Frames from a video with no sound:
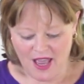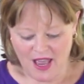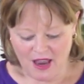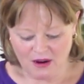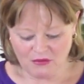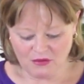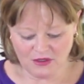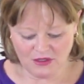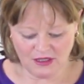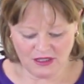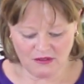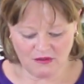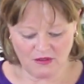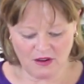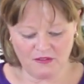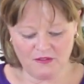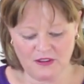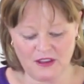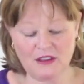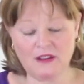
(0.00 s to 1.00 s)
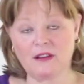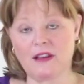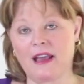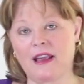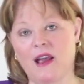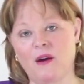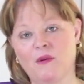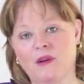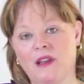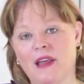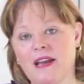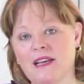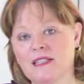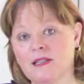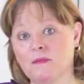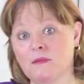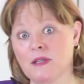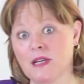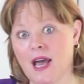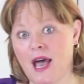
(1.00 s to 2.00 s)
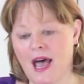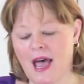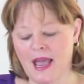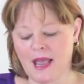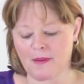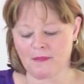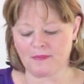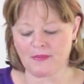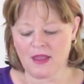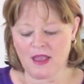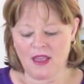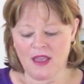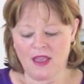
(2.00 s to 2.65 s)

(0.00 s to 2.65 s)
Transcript: I really feel like I would like some thyme.